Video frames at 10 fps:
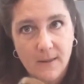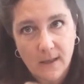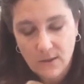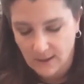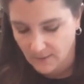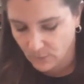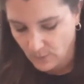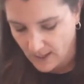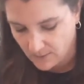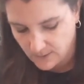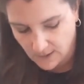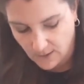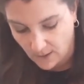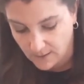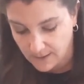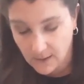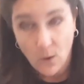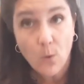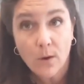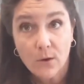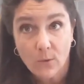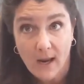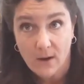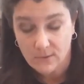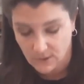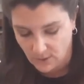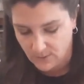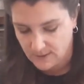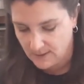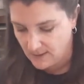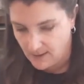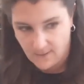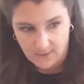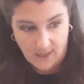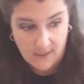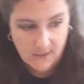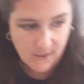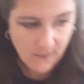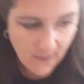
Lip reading: then you can have ground garlic or ground toasted onion.